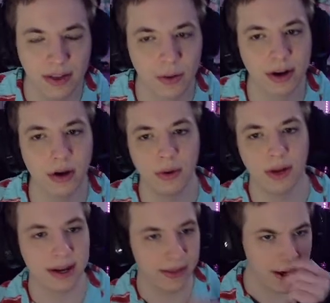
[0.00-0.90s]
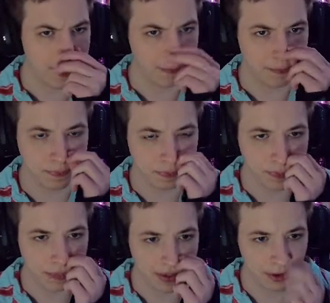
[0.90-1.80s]
we're going to hold on to that.
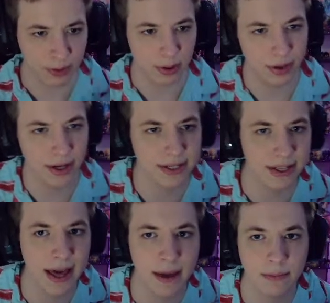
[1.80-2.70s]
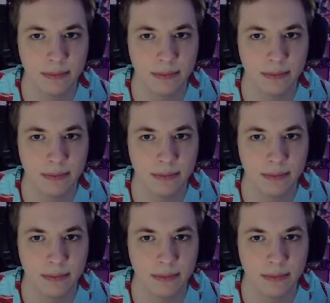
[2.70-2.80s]
I think we hold on to that.